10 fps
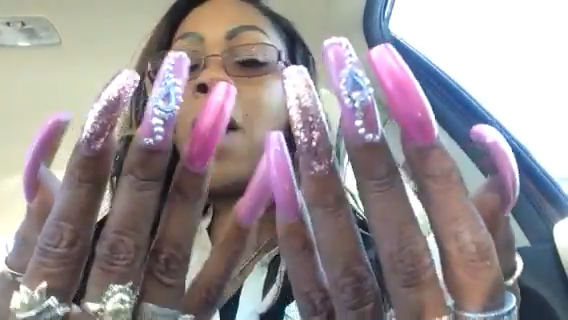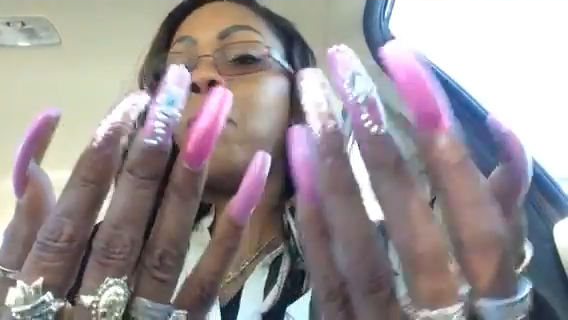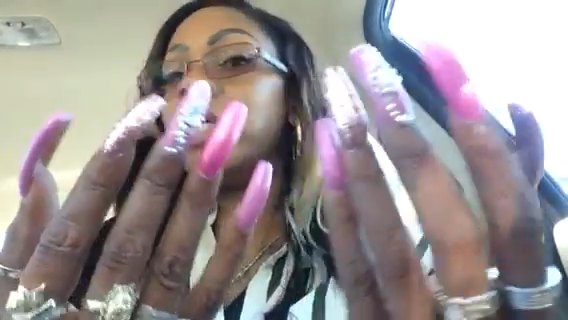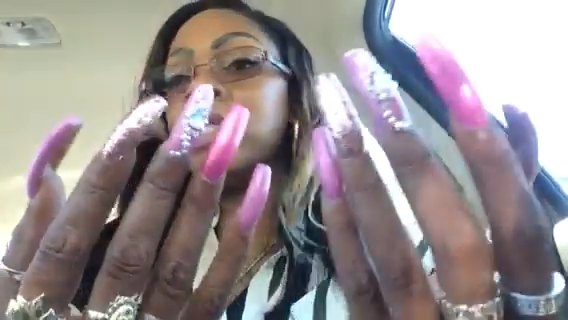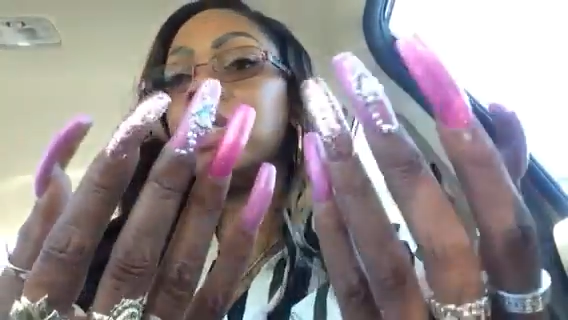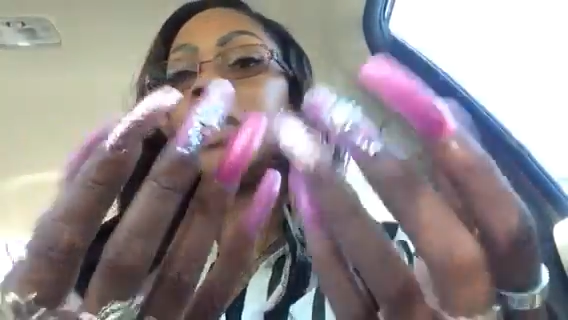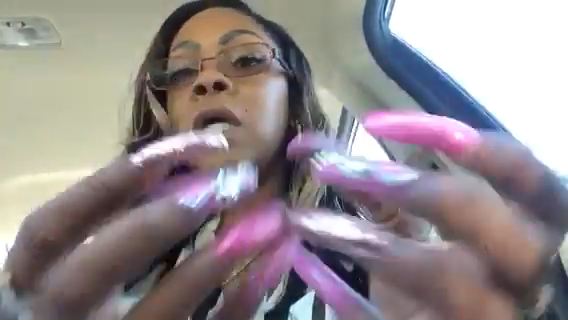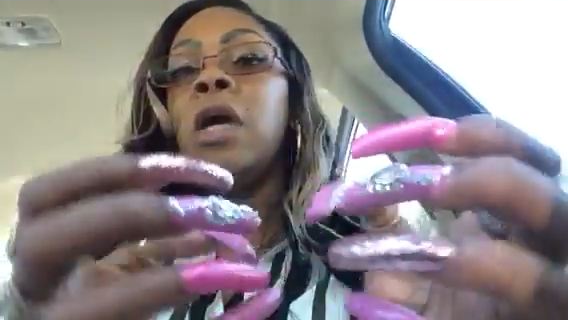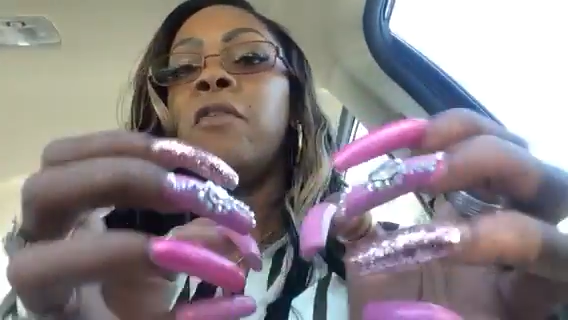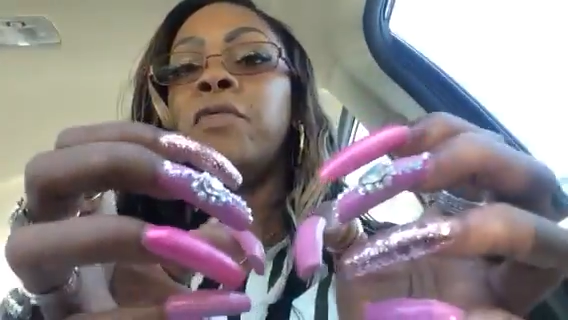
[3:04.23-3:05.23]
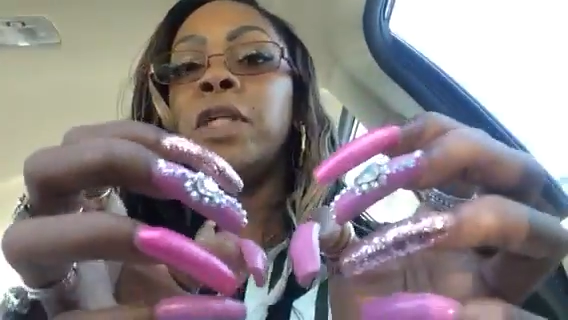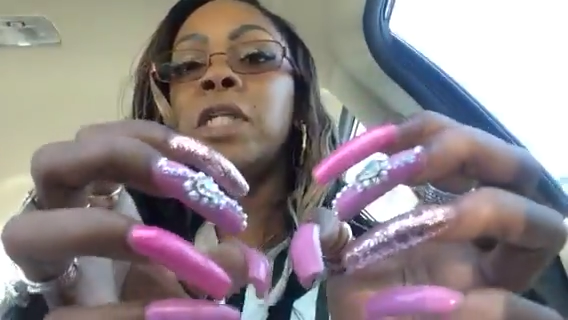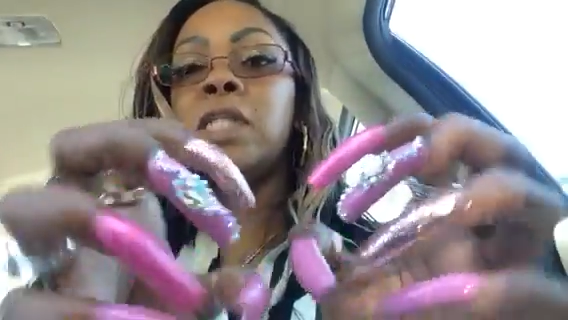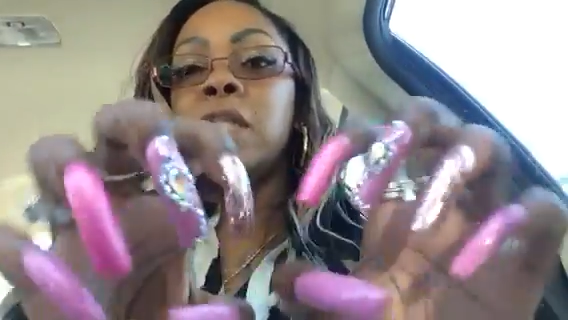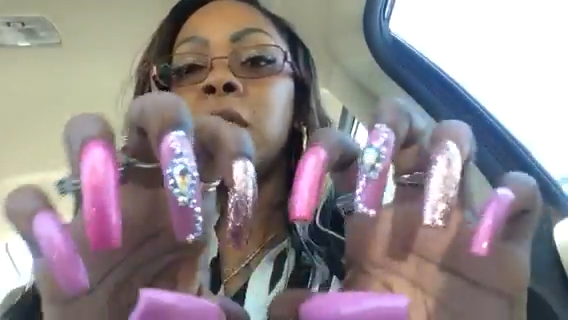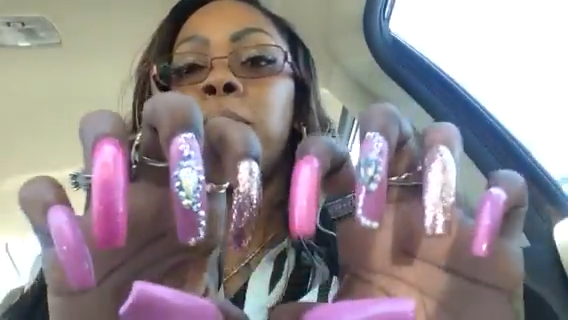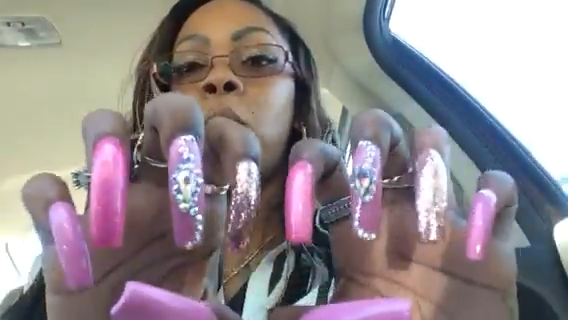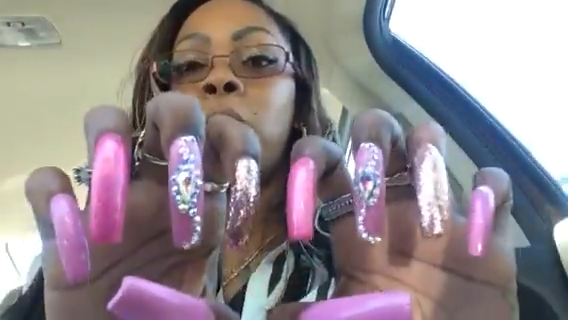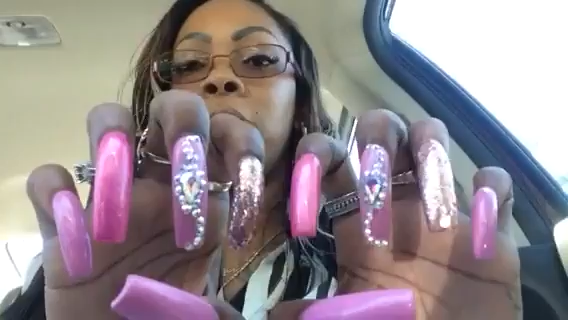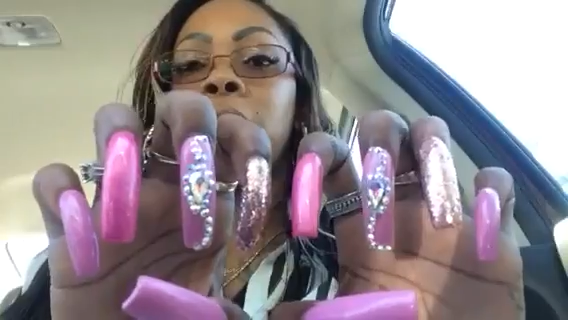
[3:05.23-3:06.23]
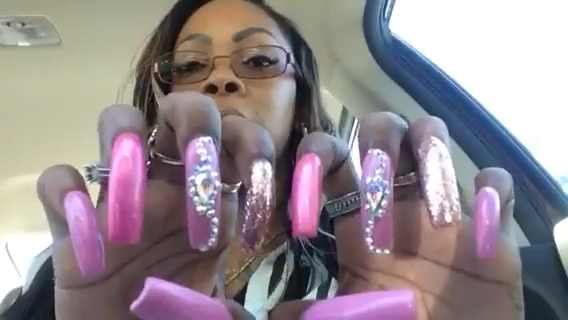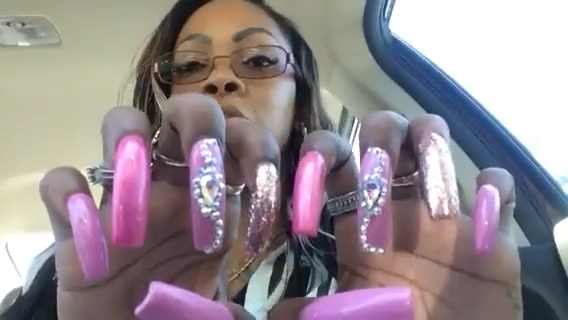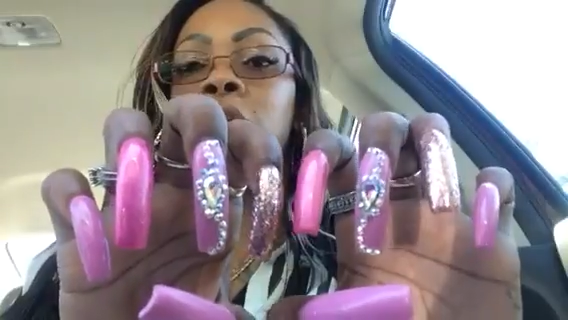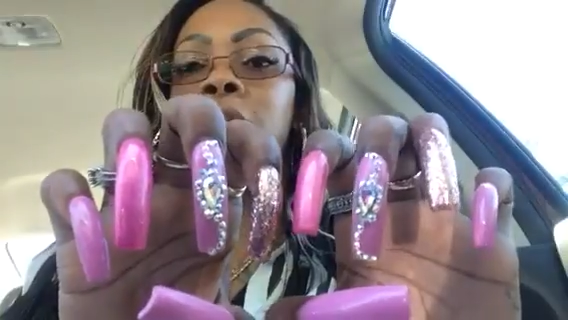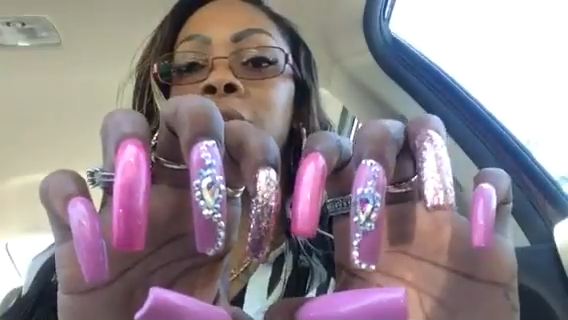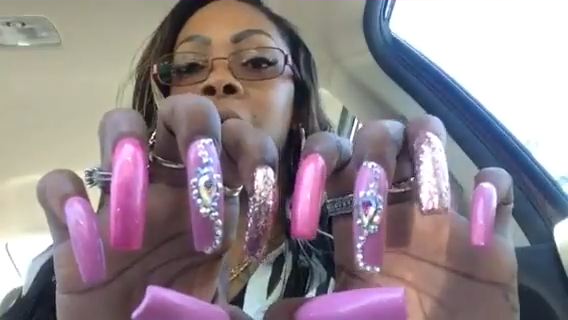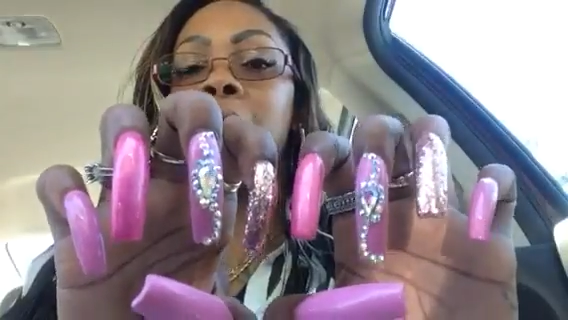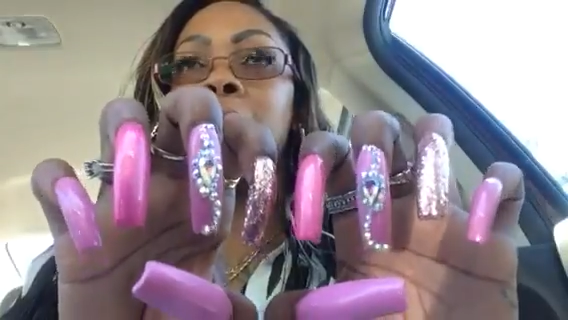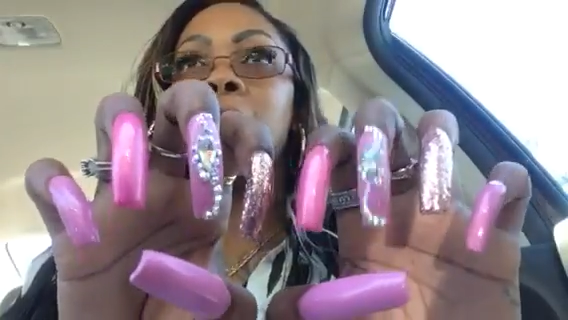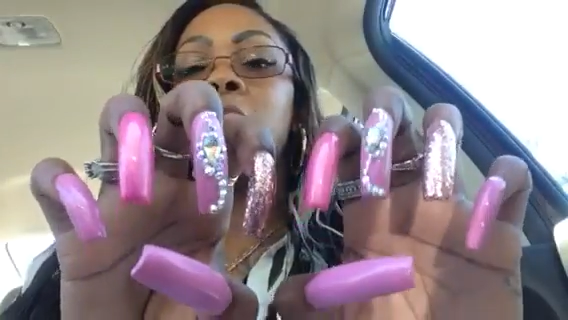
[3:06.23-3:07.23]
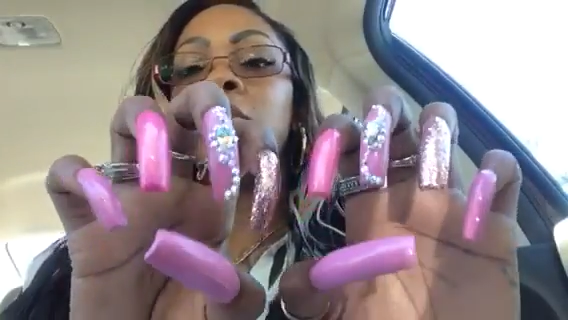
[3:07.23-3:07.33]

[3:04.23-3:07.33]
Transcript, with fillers: i wasn't fully disappointed it's just that